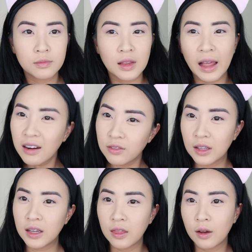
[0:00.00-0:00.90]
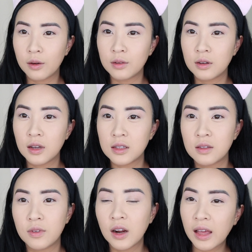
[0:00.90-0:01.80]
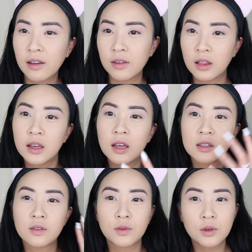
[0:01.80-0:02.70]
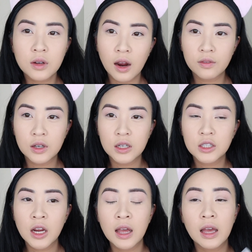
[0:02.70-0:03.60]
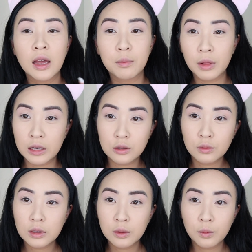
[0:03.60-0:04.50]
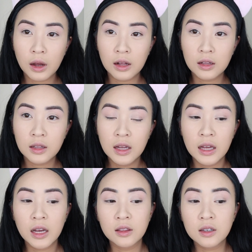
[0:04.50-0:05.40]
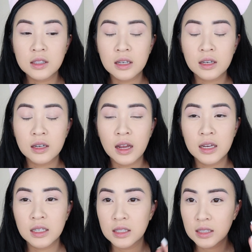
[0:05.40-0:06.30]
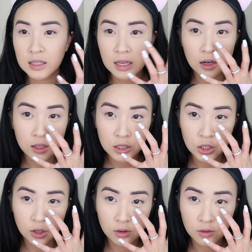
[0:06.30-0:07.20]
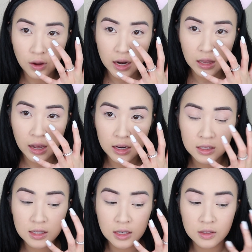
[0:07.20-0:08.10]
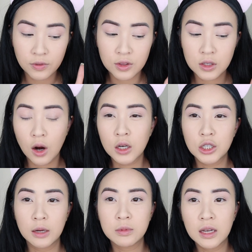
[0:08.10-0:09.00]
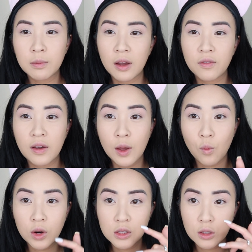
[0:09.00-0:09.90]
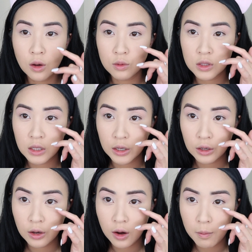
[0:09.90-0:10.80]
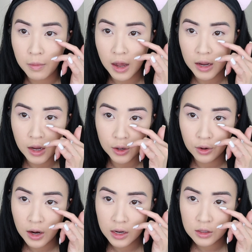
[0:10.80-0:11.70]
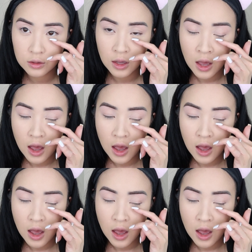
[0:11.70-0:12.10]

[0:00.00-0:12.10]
light feeling though. It's very light feeling, it's full coverage, it blends really well, it looks good, it doesn't settle into your fine lines, because for the Tarte Shape Tape, I find that once it goes near my under eyes